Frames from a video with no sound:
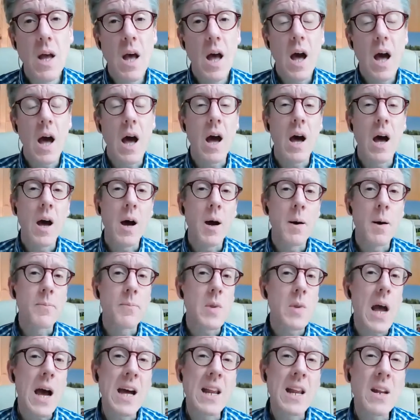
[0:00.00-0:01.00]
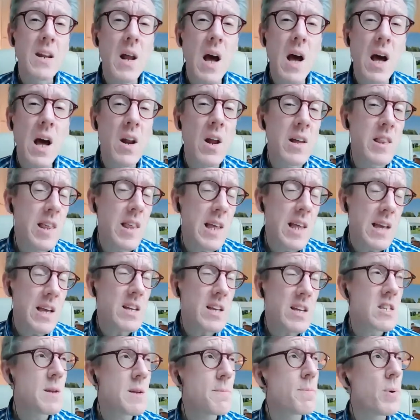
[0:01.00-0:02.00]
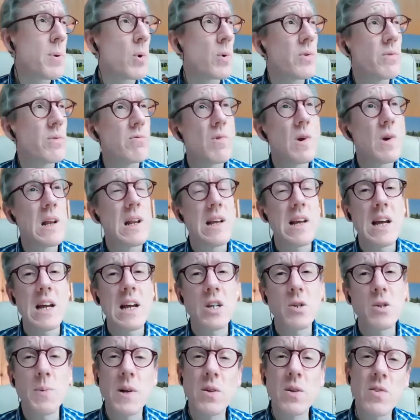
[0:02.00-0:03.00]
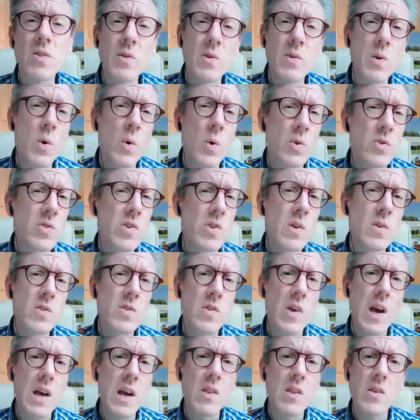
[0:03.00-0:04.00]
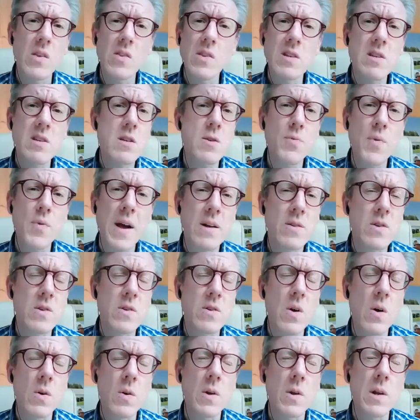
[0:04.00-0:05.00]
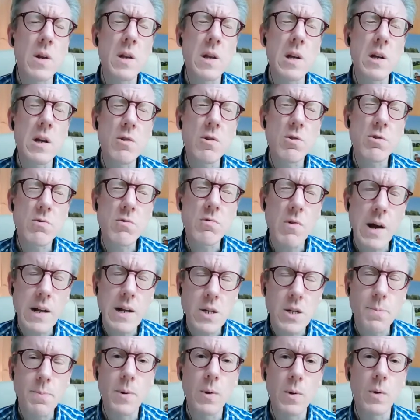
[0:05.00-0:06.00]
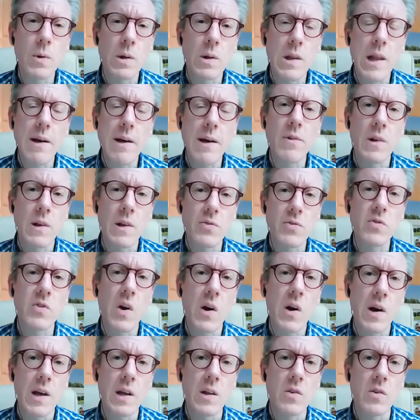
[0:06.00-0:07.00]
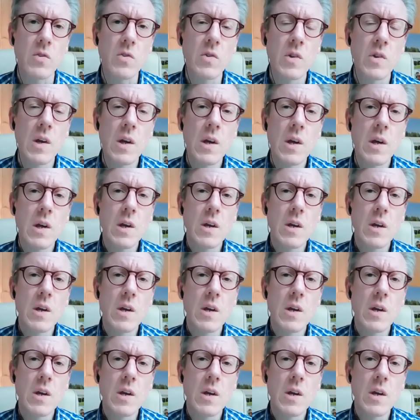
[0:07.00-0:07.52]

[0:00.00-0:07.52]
And I think it's important, really, Ishmael, to also say that this is founded on an incredible level of science.